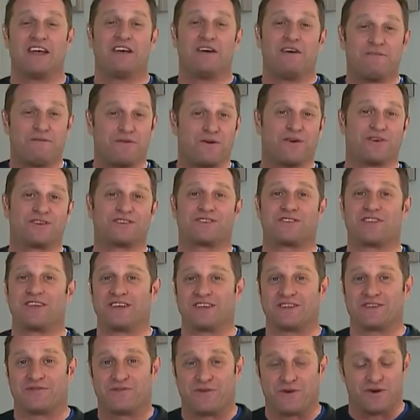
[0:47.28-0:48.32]
First
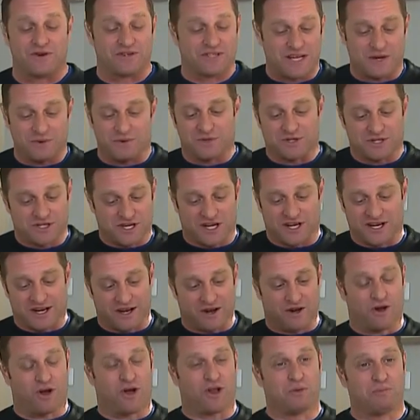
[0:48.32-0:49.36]
things first, I was checking
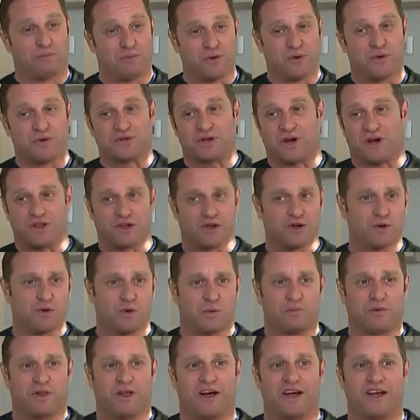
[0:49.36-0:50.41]
out all the booths, all the new
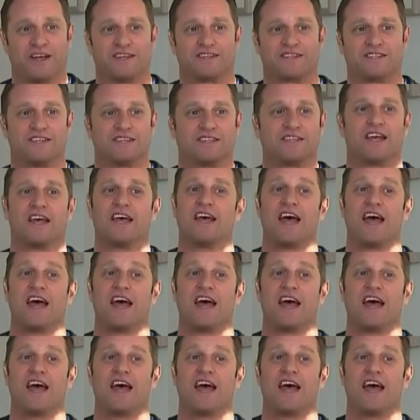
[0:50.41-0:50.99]
appliances.